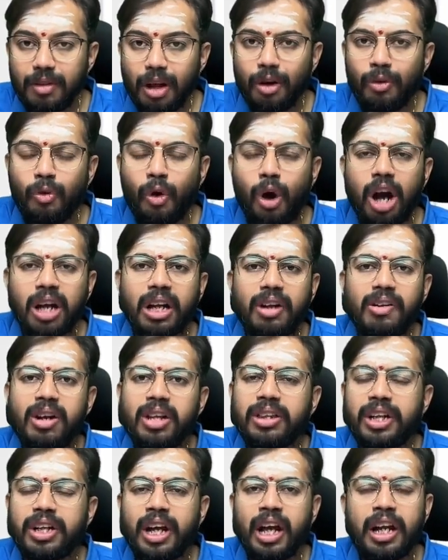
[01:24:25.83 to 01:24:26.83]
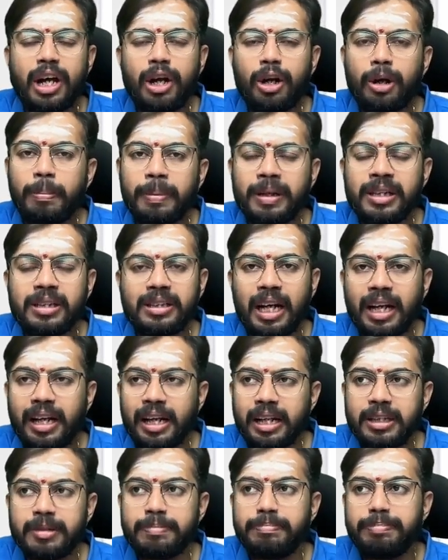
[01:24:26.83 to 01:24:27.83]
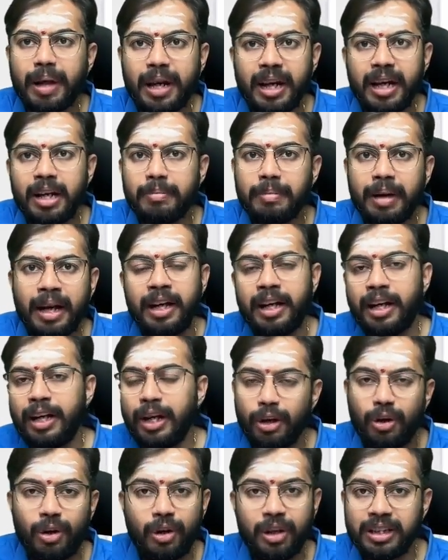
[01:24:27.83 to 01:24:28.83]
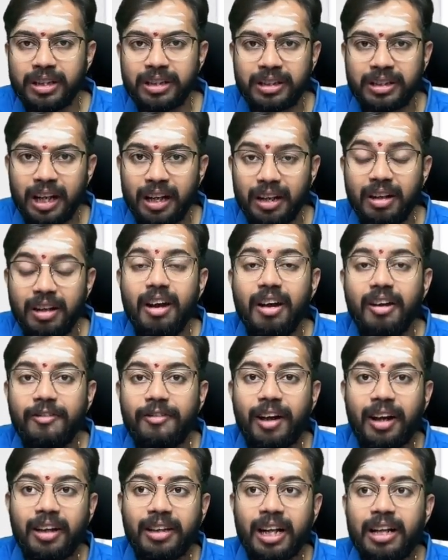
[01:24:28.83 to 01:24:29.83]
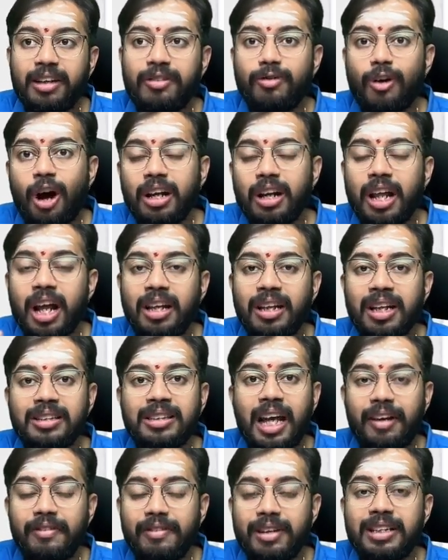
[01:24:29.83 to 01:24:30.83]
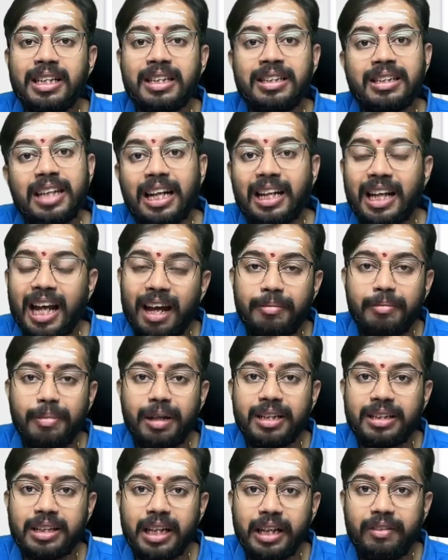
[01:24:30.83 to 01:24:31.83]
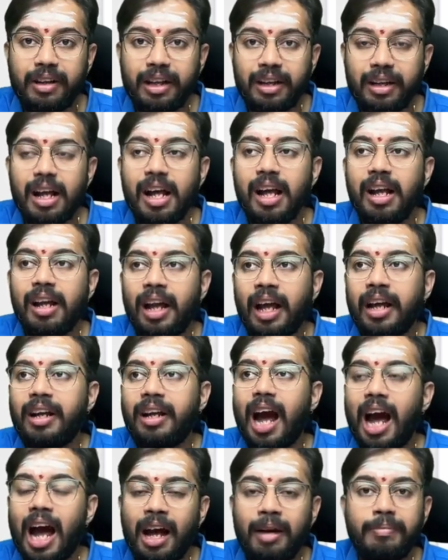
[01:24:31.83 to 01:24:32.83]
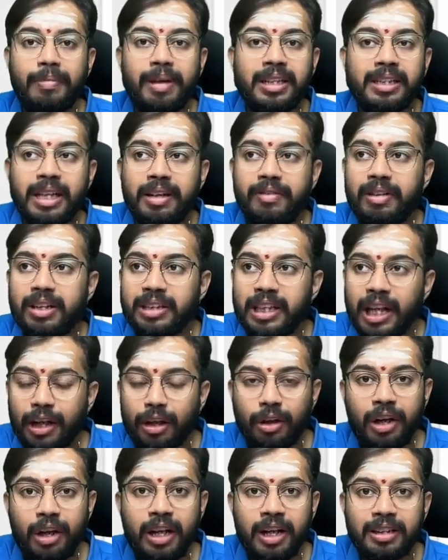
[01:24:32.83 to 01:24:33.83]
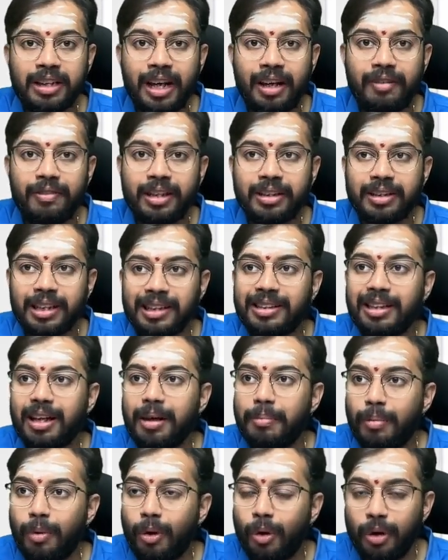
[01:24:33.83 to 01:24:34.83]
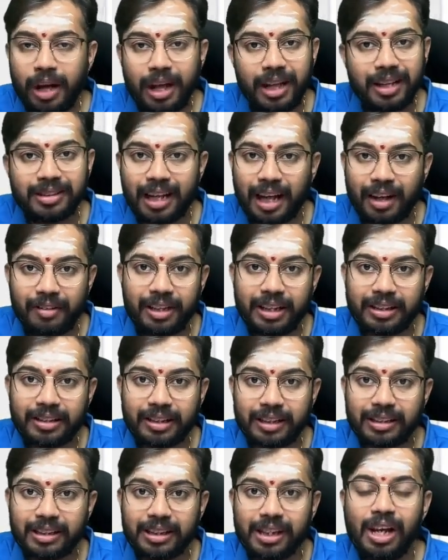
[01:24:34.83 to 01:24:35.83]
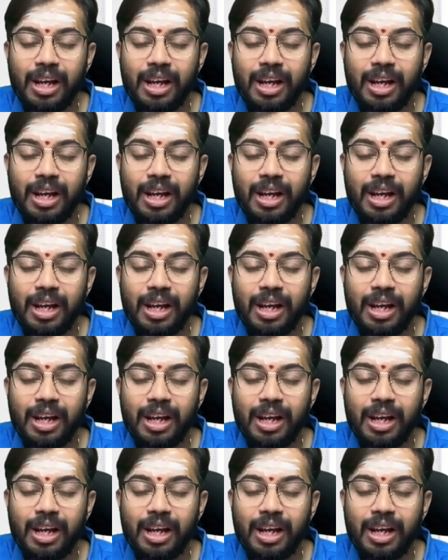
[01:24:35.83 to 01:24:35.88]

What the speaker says: whatever 300 rupees that is paid by Indigo is there, for that what are the services that I am receiving? Like I am receiving security services, boarding services.